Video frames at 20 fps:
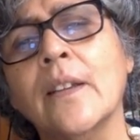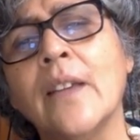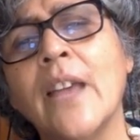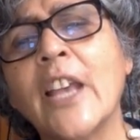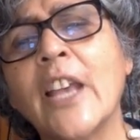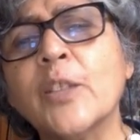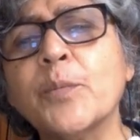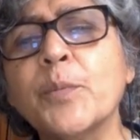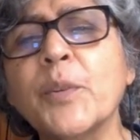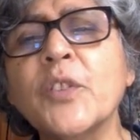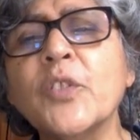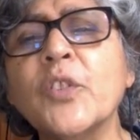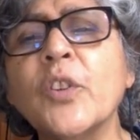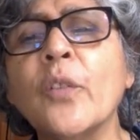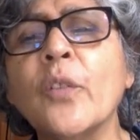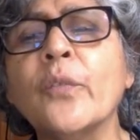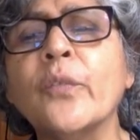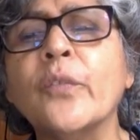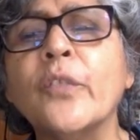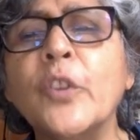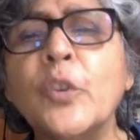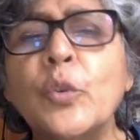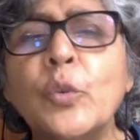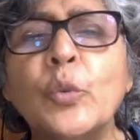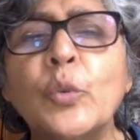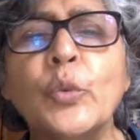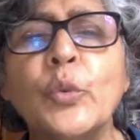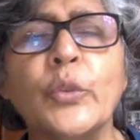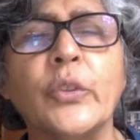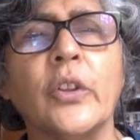Express your
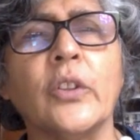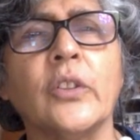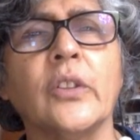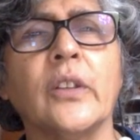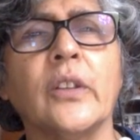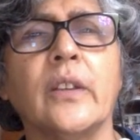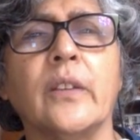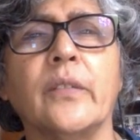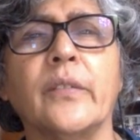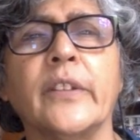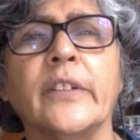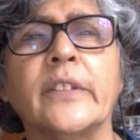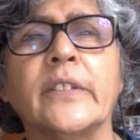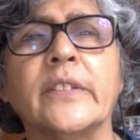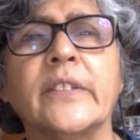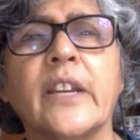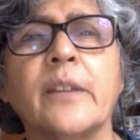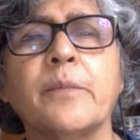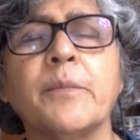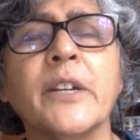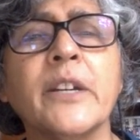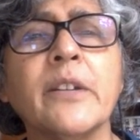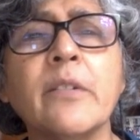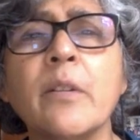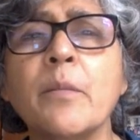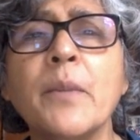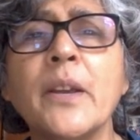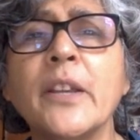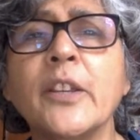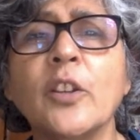views on the given statement.
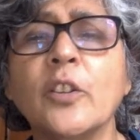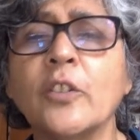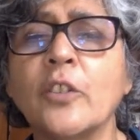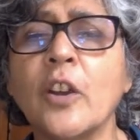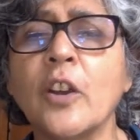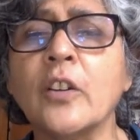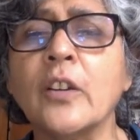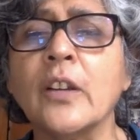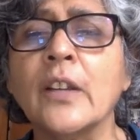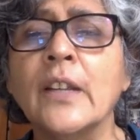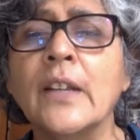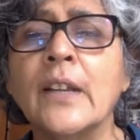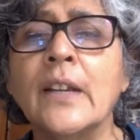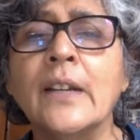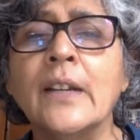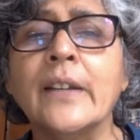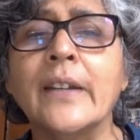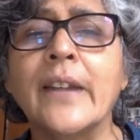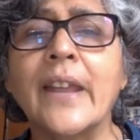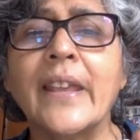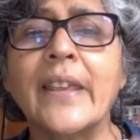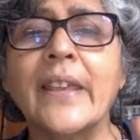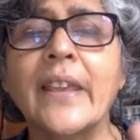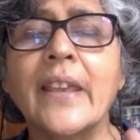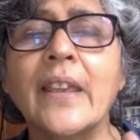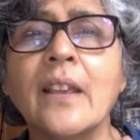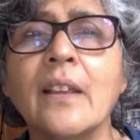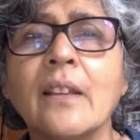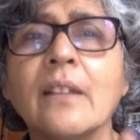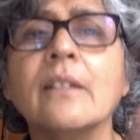Remember,
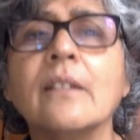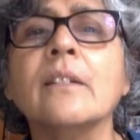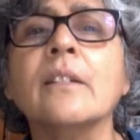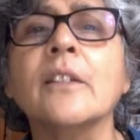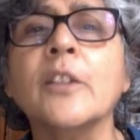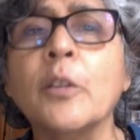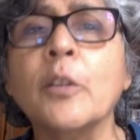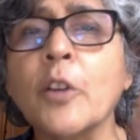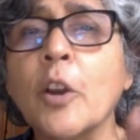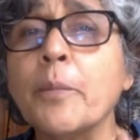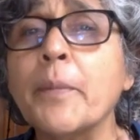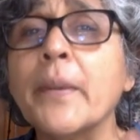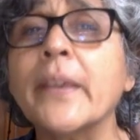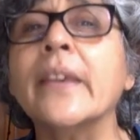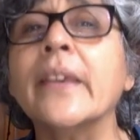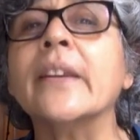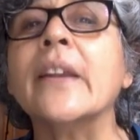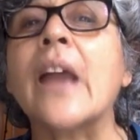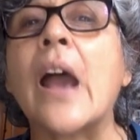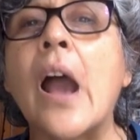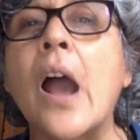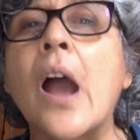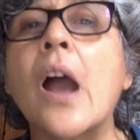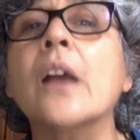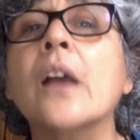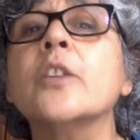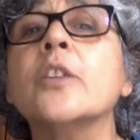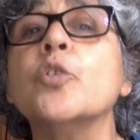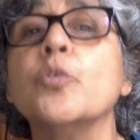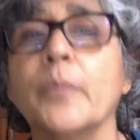taking you're not making an
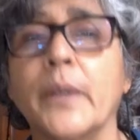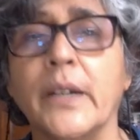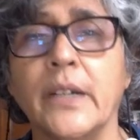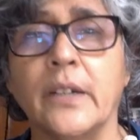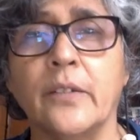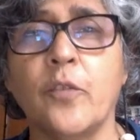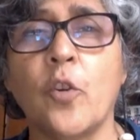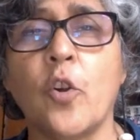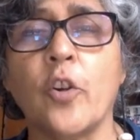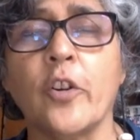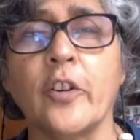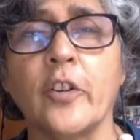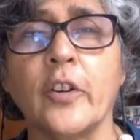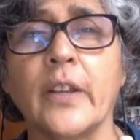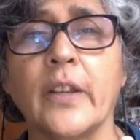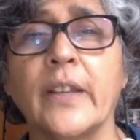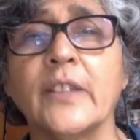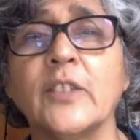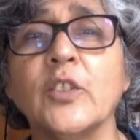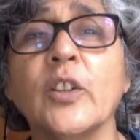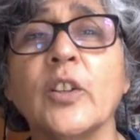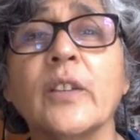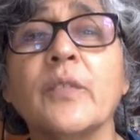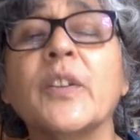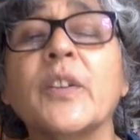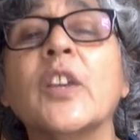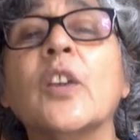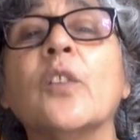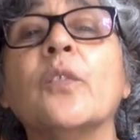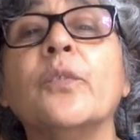argument for or against. You're
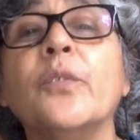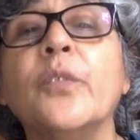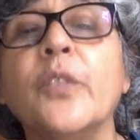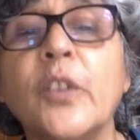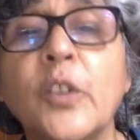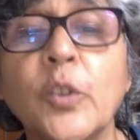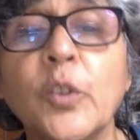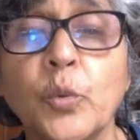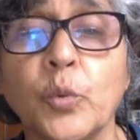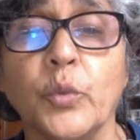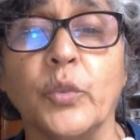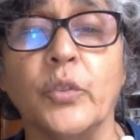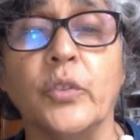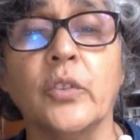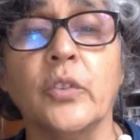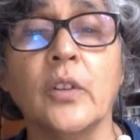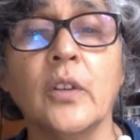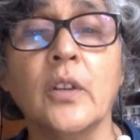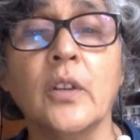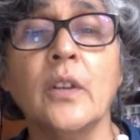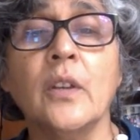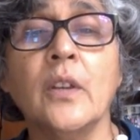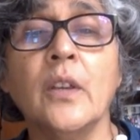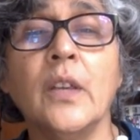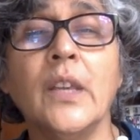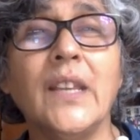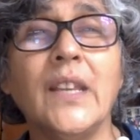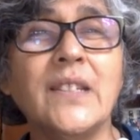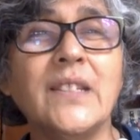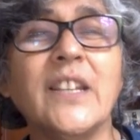giving your views.
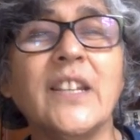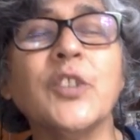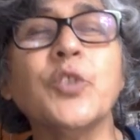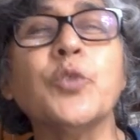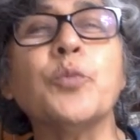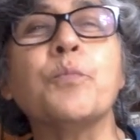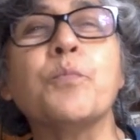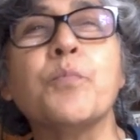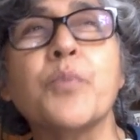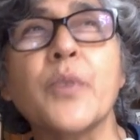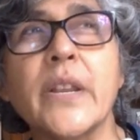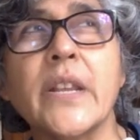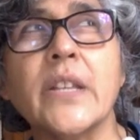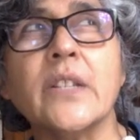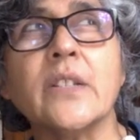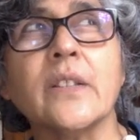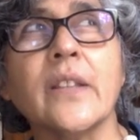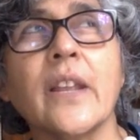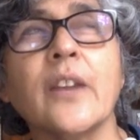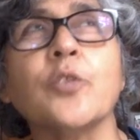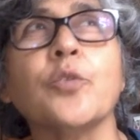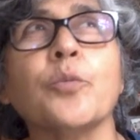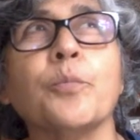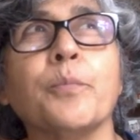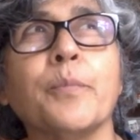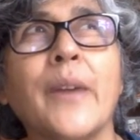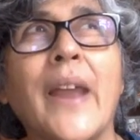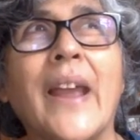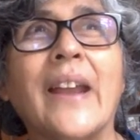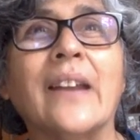Easier to preach than to
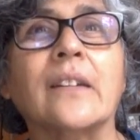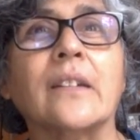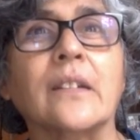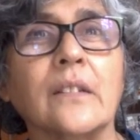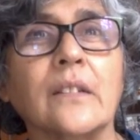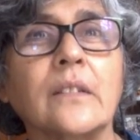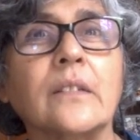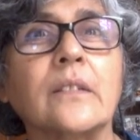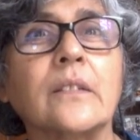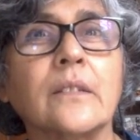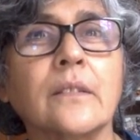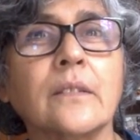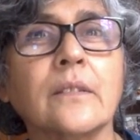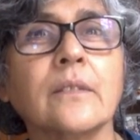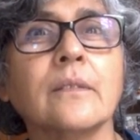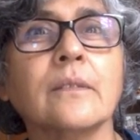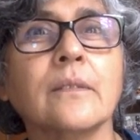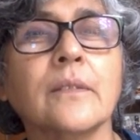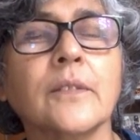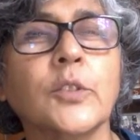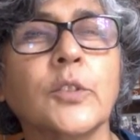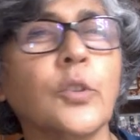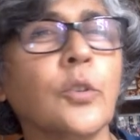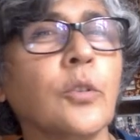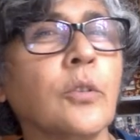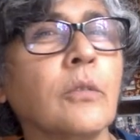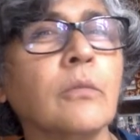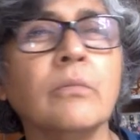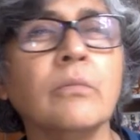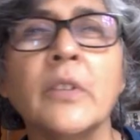practice.
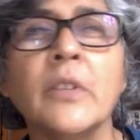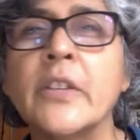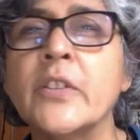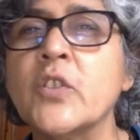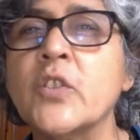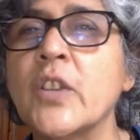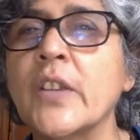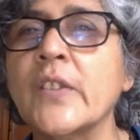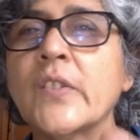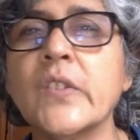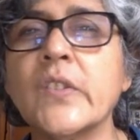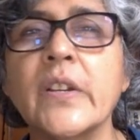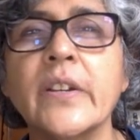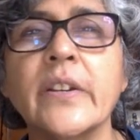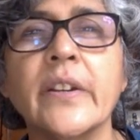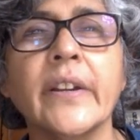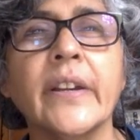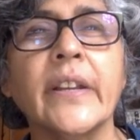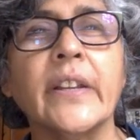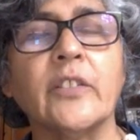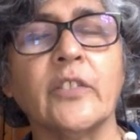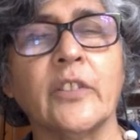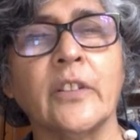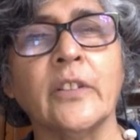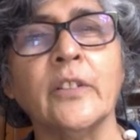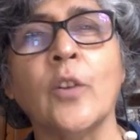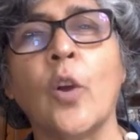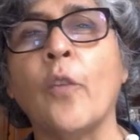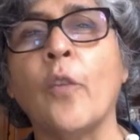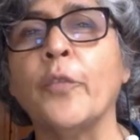So it's just a
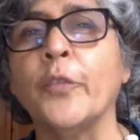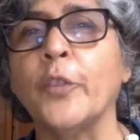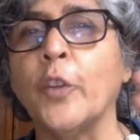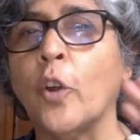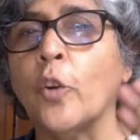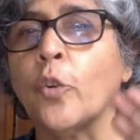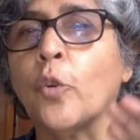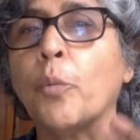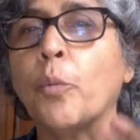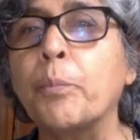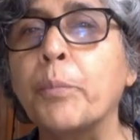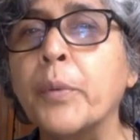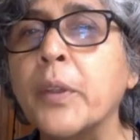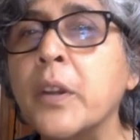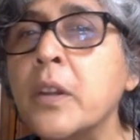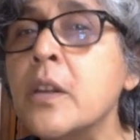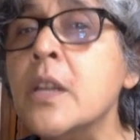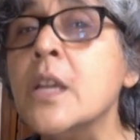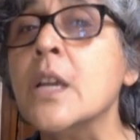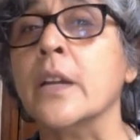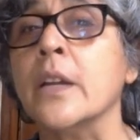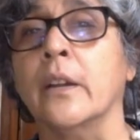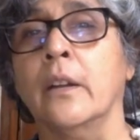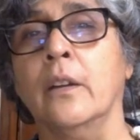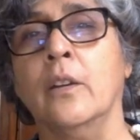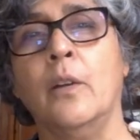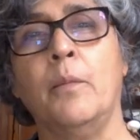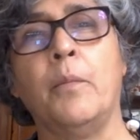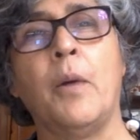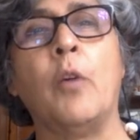narration of your opinion
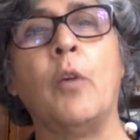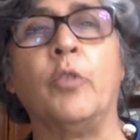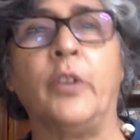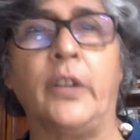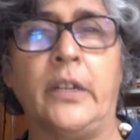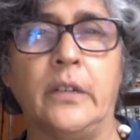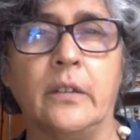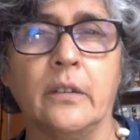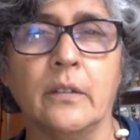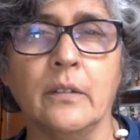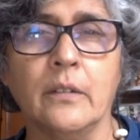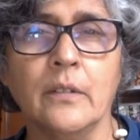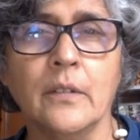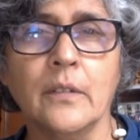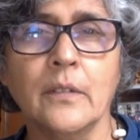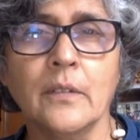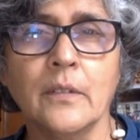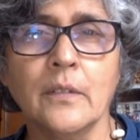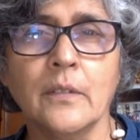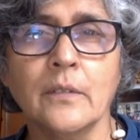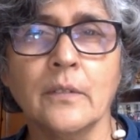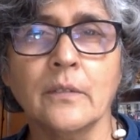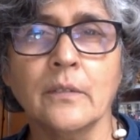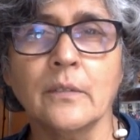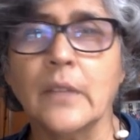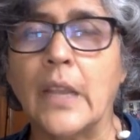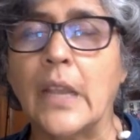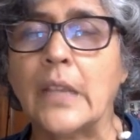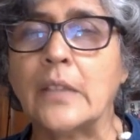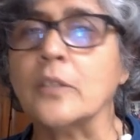about it.
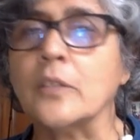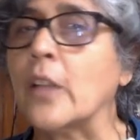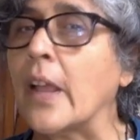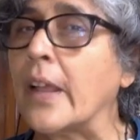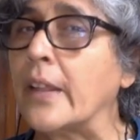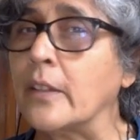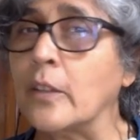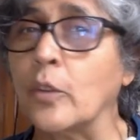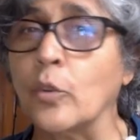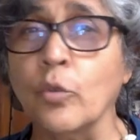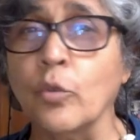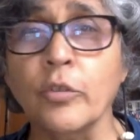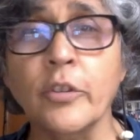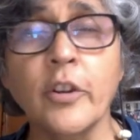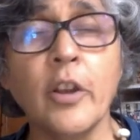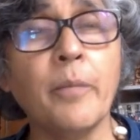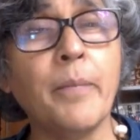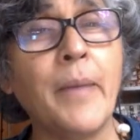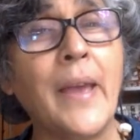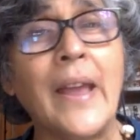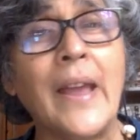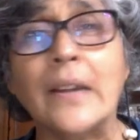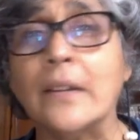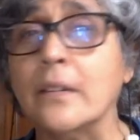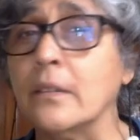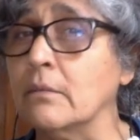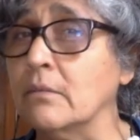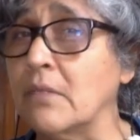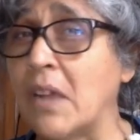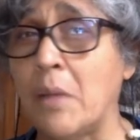Yes, neither good or bad,
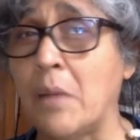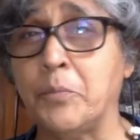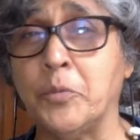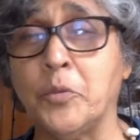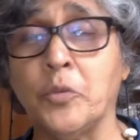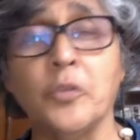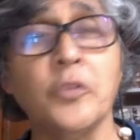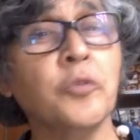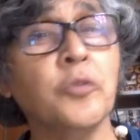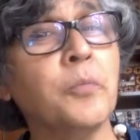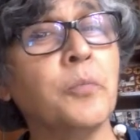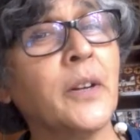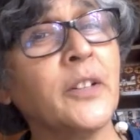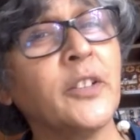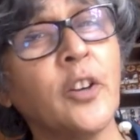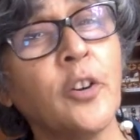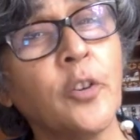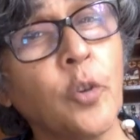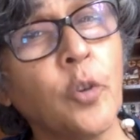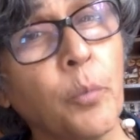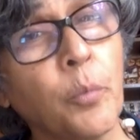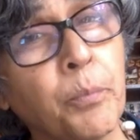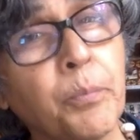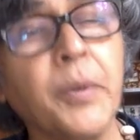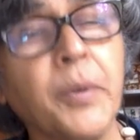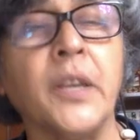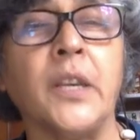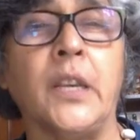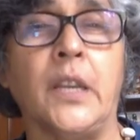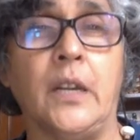up to you, but your
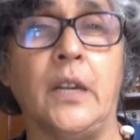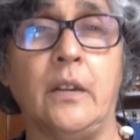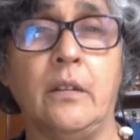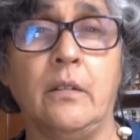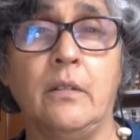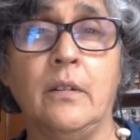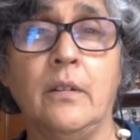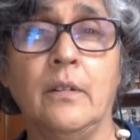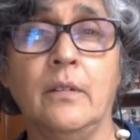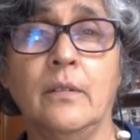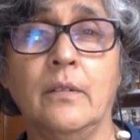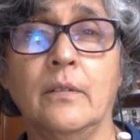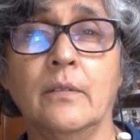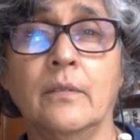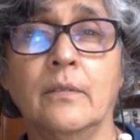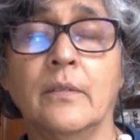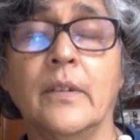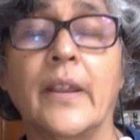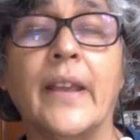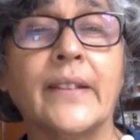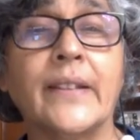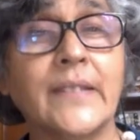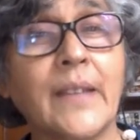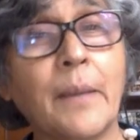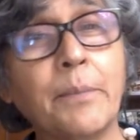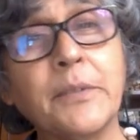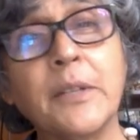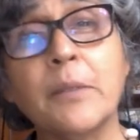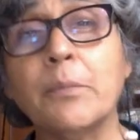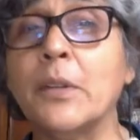opinion.
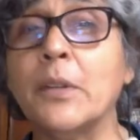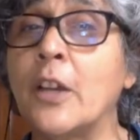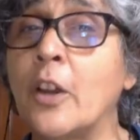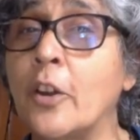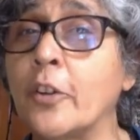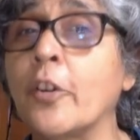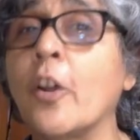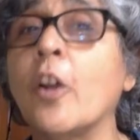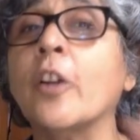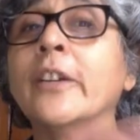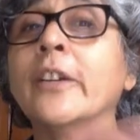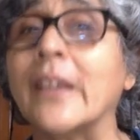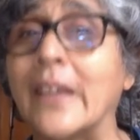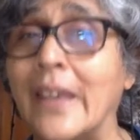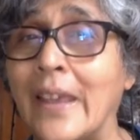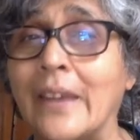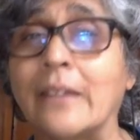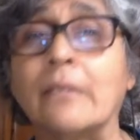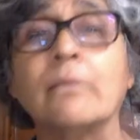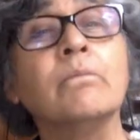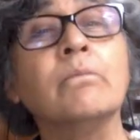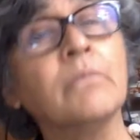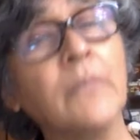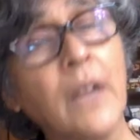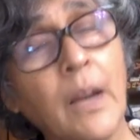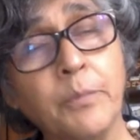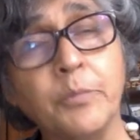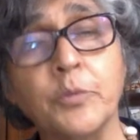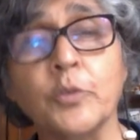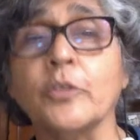Acceptable or not, again,
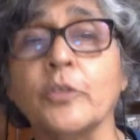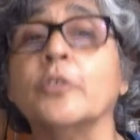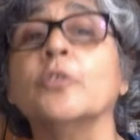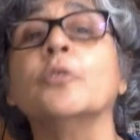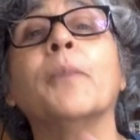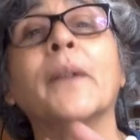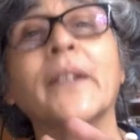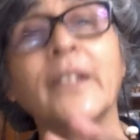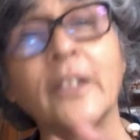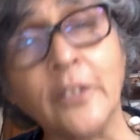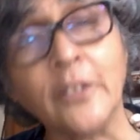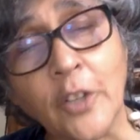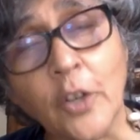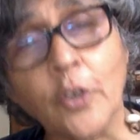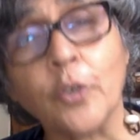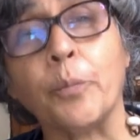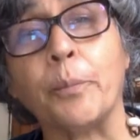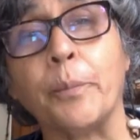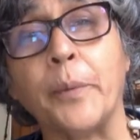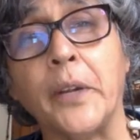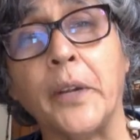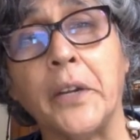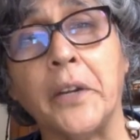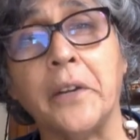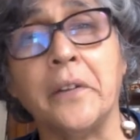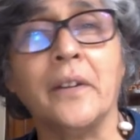up to you, but in your opinion.